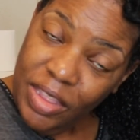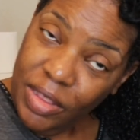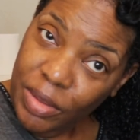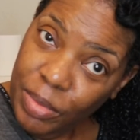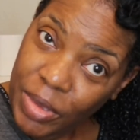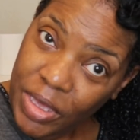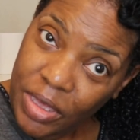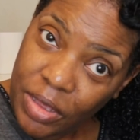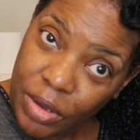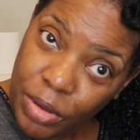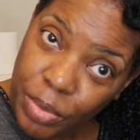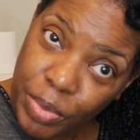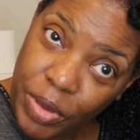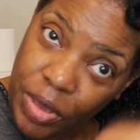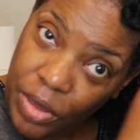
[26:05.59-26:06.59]
Let me get
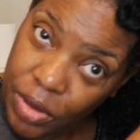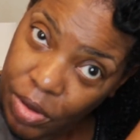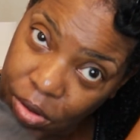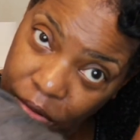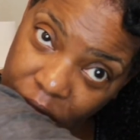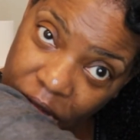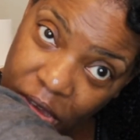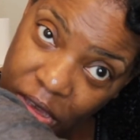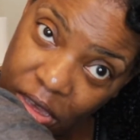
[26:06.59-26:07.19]
up here.